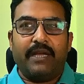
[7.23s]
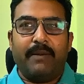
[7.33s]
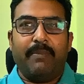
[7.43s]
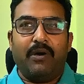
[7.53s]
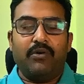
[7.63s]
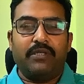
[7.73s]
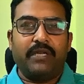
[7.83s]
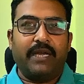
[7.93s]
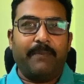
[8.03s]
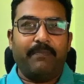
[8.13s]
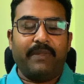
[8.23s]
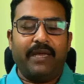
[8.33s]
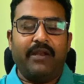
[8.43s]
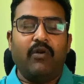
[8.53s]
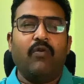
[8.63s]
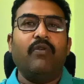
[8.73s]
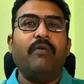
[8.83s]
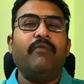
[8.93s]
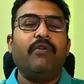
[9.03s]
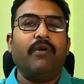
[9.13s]
about an
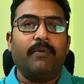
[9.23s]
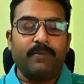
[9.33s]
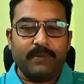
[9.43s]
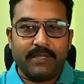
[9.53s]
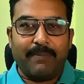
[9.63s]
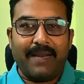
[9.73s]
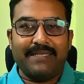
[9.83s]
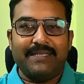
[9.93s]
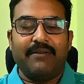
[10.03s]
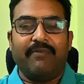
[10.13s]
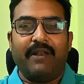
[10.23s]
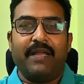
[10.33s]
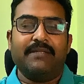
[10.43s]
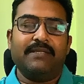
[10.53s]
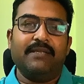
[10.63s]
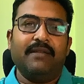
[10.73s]
overview of supply chain finance.